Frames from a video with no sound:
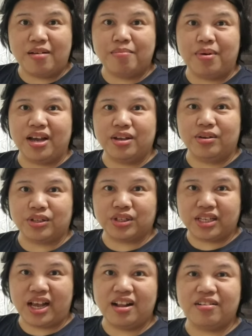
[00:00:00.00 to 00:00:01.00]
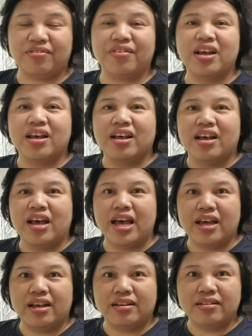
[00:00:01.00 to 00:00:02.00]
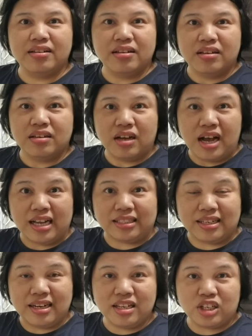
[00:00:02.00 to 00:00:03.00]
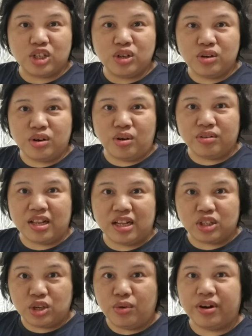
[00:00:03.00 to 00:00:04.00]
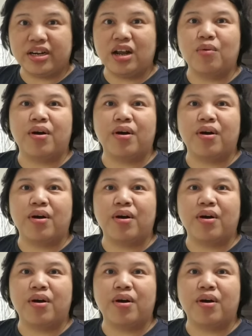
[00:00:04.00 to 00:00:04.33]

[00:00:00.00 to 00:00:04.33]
by yourself, and at least you know that you are the